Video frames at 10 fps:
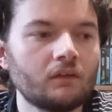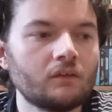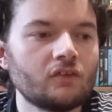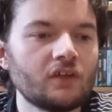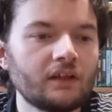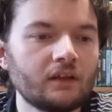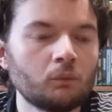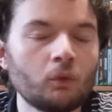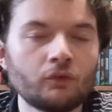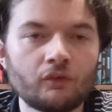Silent Hill
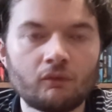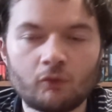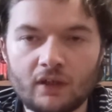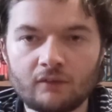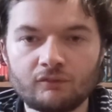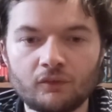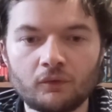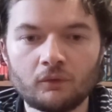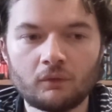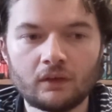1, 2, 3 and
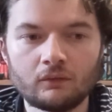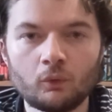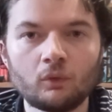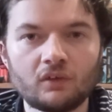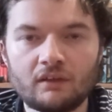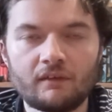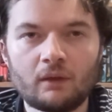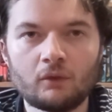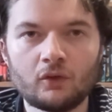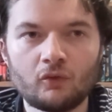4, and altogether that
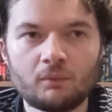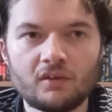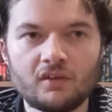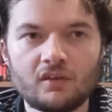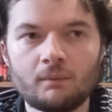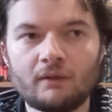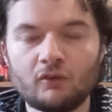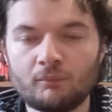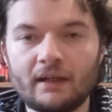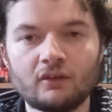only cost me £60
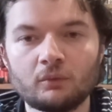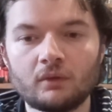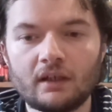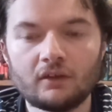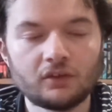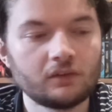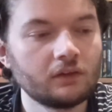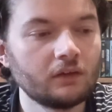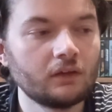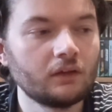of my actual cash.
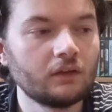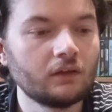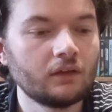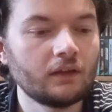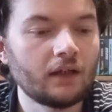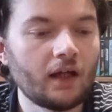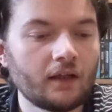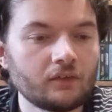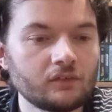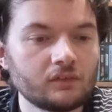
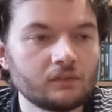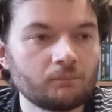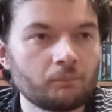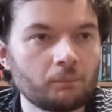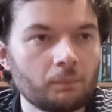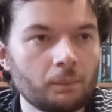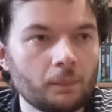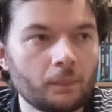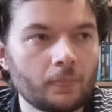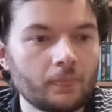And
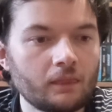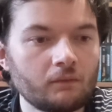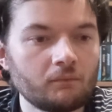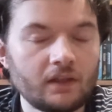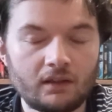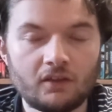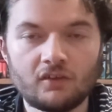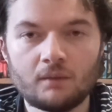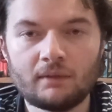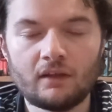yeah, like I
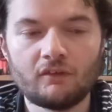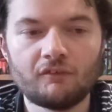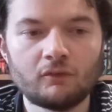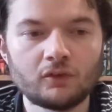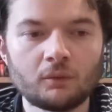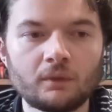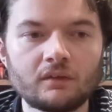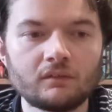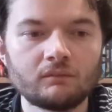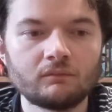say, I made like 300 quid